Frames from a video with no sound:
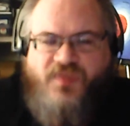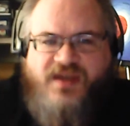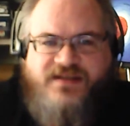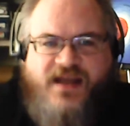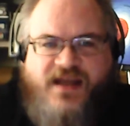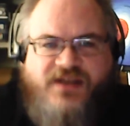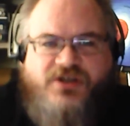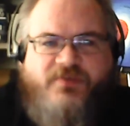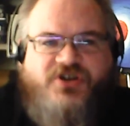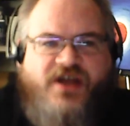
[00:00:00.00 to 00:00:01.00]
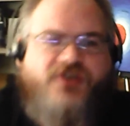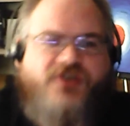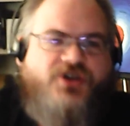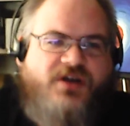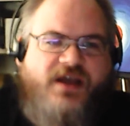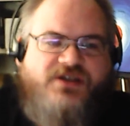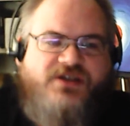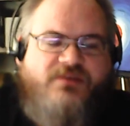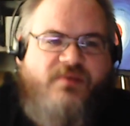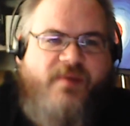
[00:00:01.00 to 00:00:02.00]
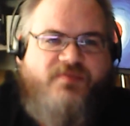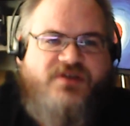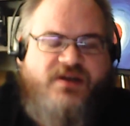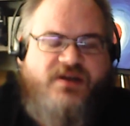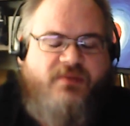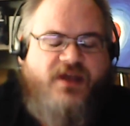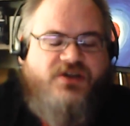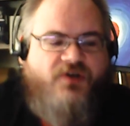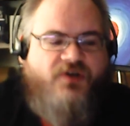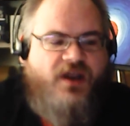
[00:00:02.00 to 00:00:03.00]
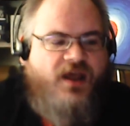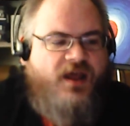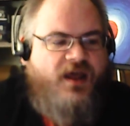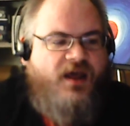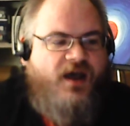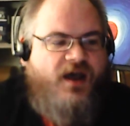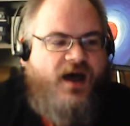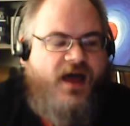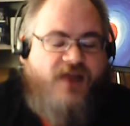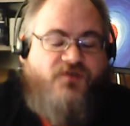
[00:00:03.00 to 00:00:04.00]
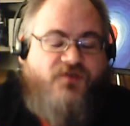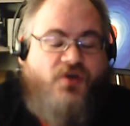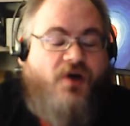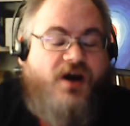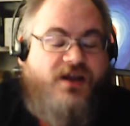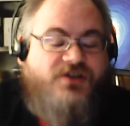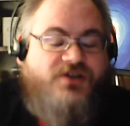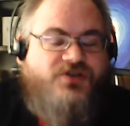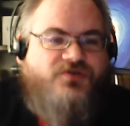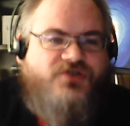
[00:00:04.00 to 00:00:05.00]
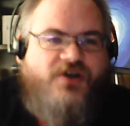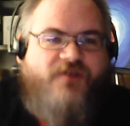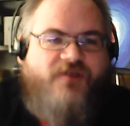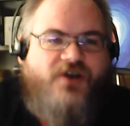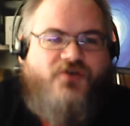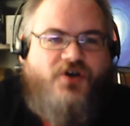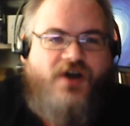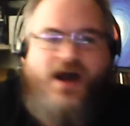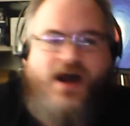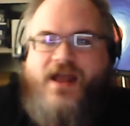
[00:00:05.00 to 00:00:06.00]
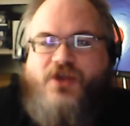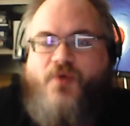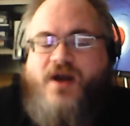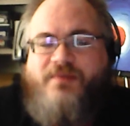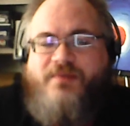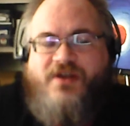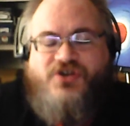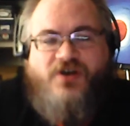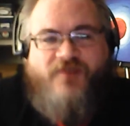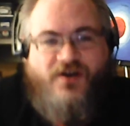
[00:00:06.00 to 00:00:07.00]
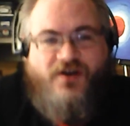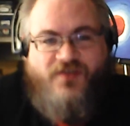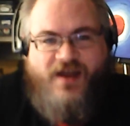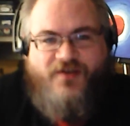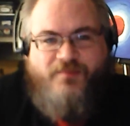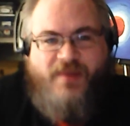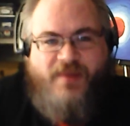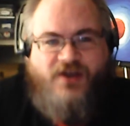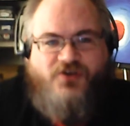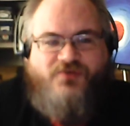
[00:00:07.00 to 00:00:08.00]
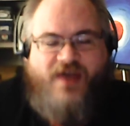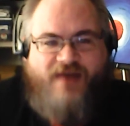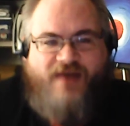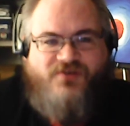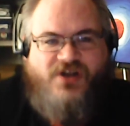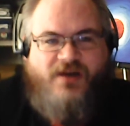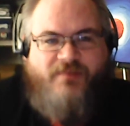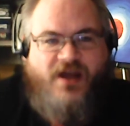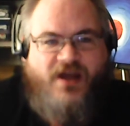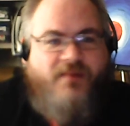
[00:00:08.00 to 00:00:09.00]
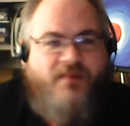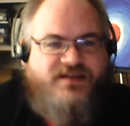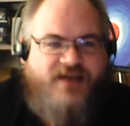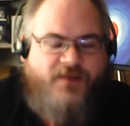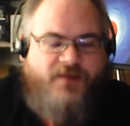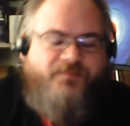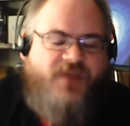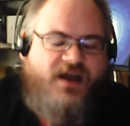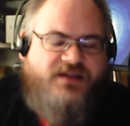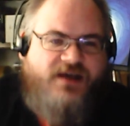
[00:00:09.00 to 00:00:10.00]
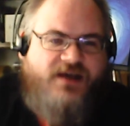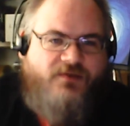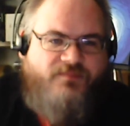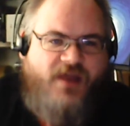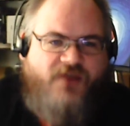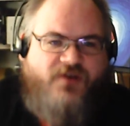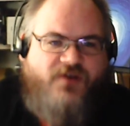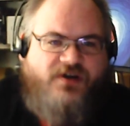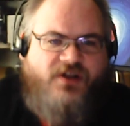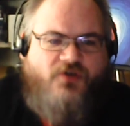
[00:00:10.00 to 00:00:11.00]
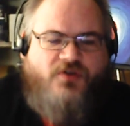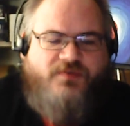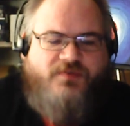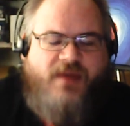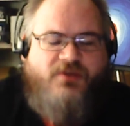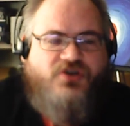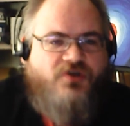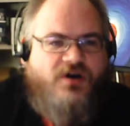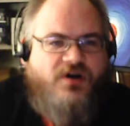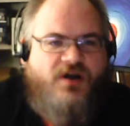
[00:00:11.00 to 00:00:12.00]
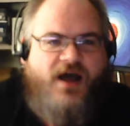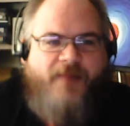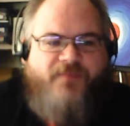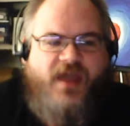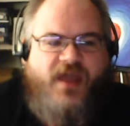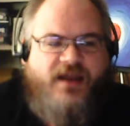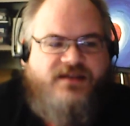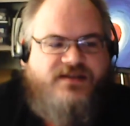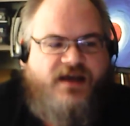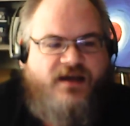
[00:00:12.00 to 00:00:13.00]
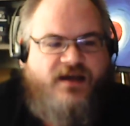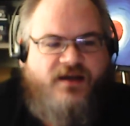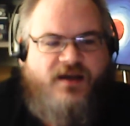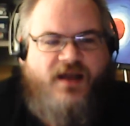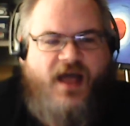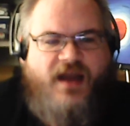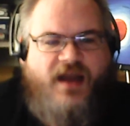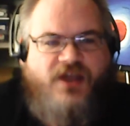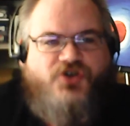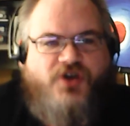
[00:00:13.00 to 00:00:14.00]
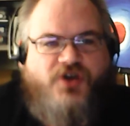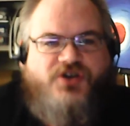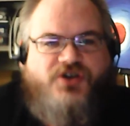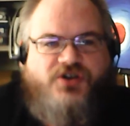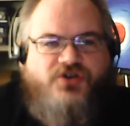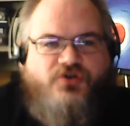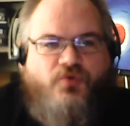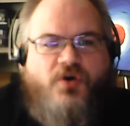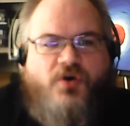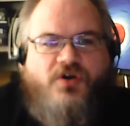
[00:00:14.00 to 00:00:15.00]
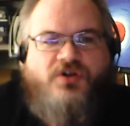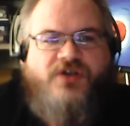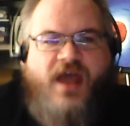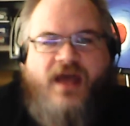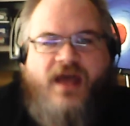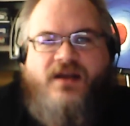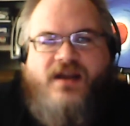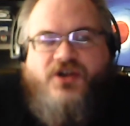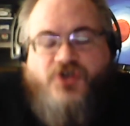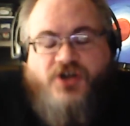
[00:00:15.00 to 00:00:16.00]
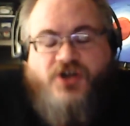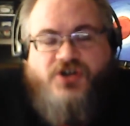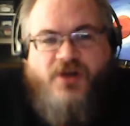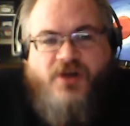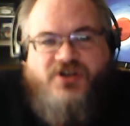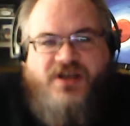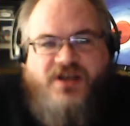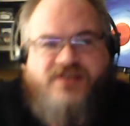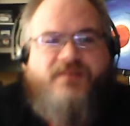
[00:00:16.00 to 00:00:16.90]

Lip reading: is getting so much attention and so many people seem to be into it. And if you are into Starfinder or not and you want to be into Starfinder, the other big news we have is that our beginner box is out. It's out at your local gaming store, and it's an introduction to the world and an introduction to RPGs.